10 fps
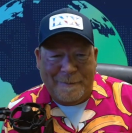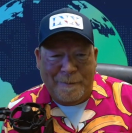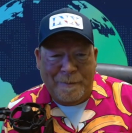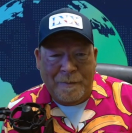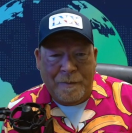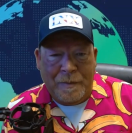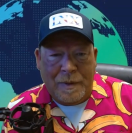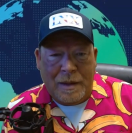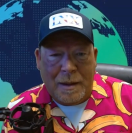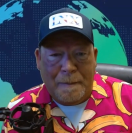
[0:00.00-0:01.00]

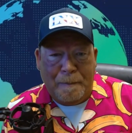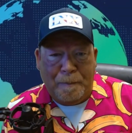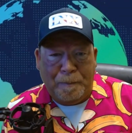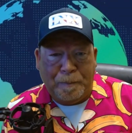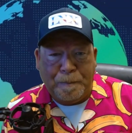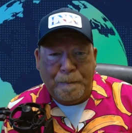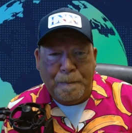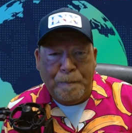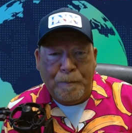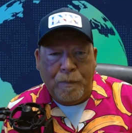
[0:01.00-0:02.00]

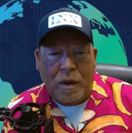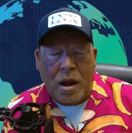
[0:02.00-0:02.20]
[no speech]